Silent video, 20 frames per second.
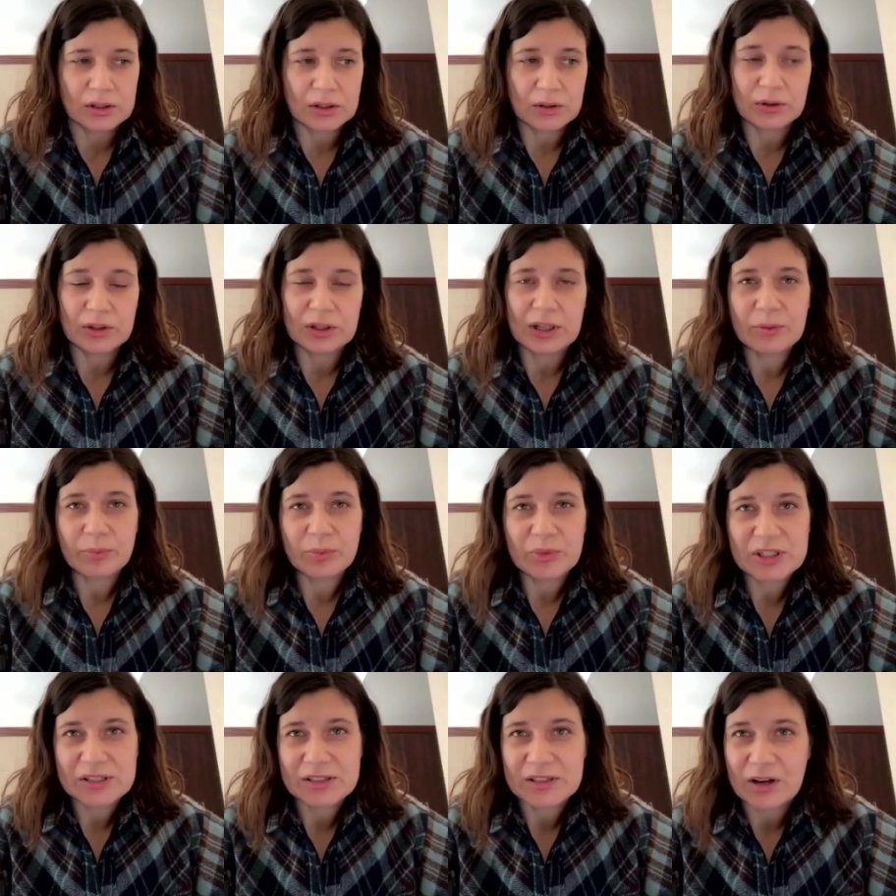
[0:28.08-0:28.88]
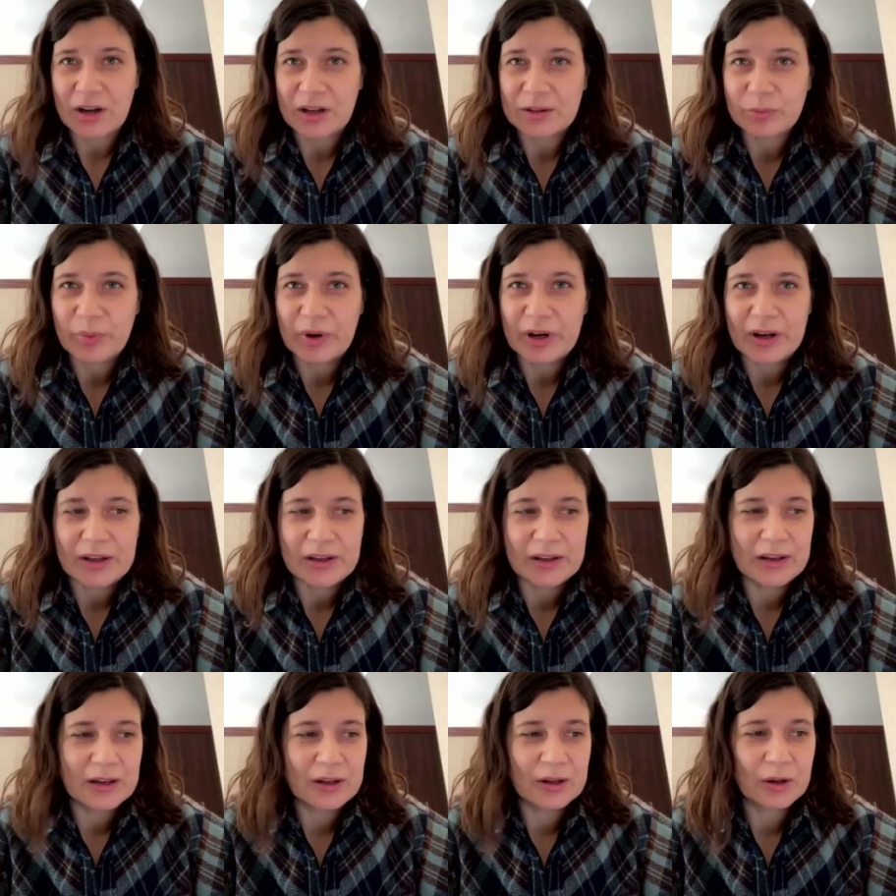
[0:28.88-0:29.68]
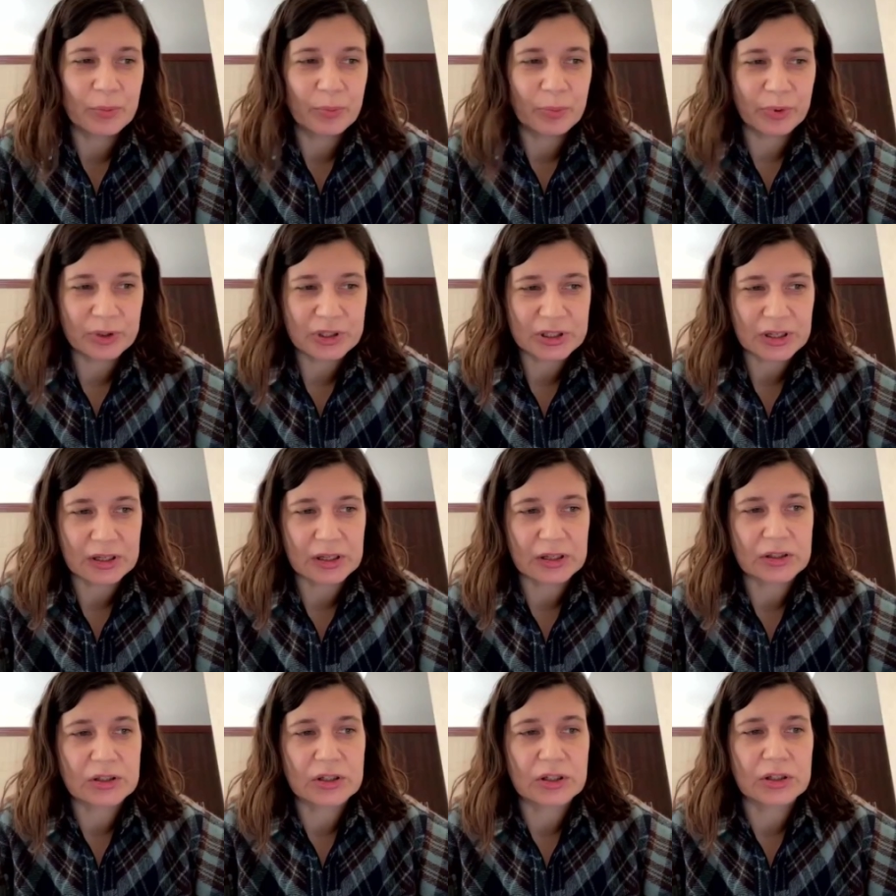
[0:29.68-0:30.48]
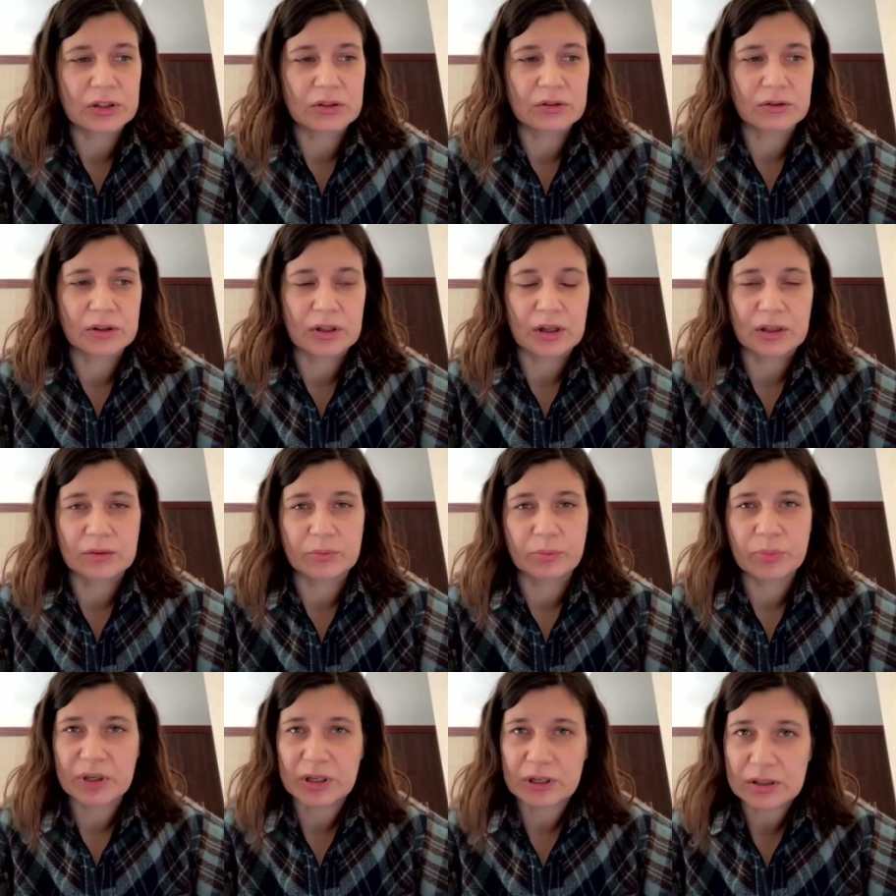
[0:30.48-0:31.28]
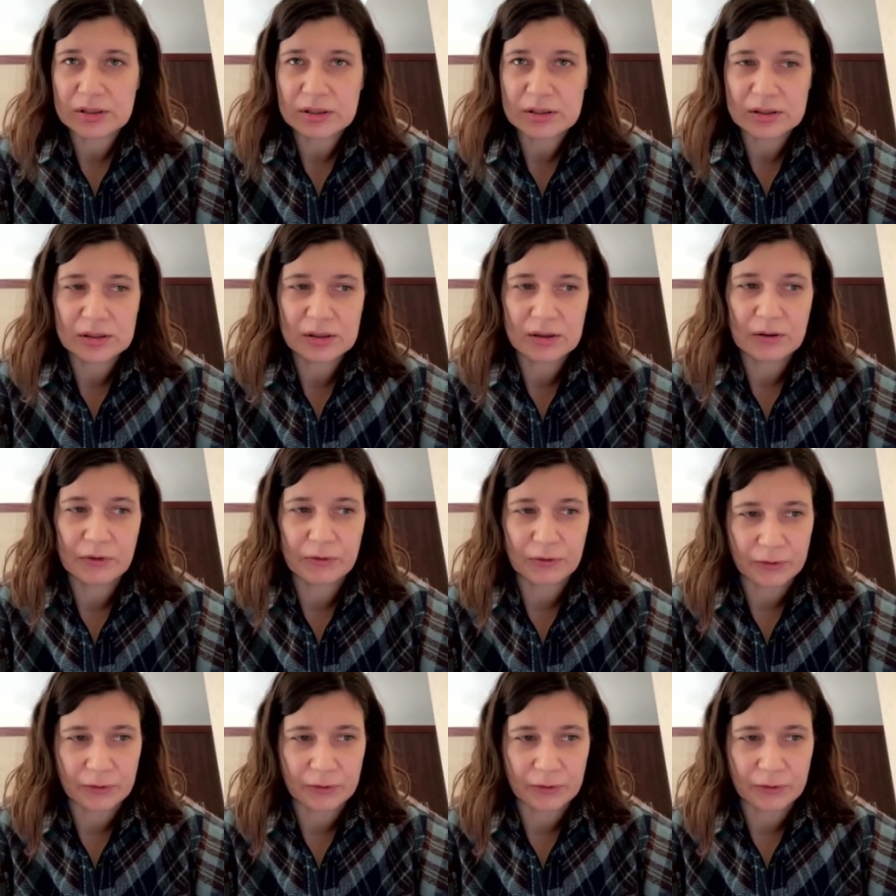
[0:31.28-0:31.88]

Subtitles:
So let me start by putting it to you that peace,